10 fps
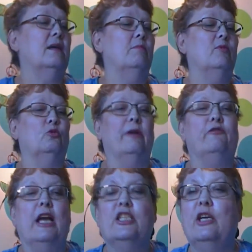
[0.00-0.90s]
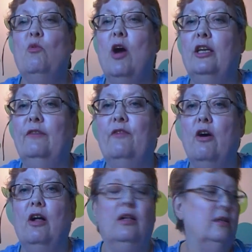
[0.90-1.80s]
some refreshing
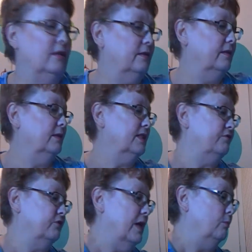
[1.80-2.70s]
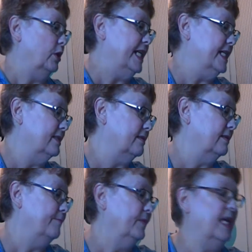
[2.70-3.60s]
waterfall Febreze,
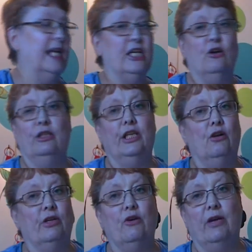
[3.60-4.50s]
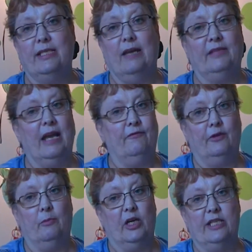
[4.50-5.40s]
and you you know you always have to have
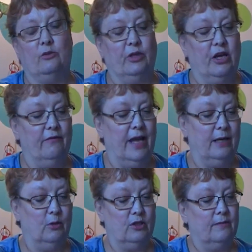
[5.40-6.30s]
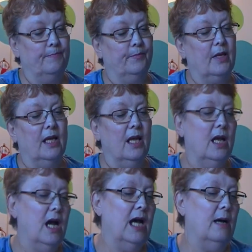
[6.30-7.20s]
Febreze when you have animals.
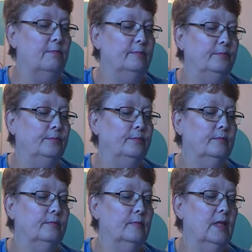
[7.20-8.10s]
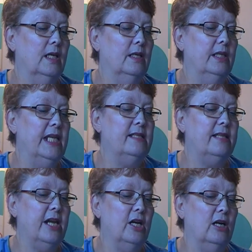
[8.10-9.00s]
Um, these
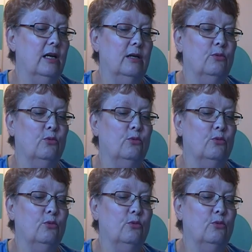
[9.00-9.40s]
here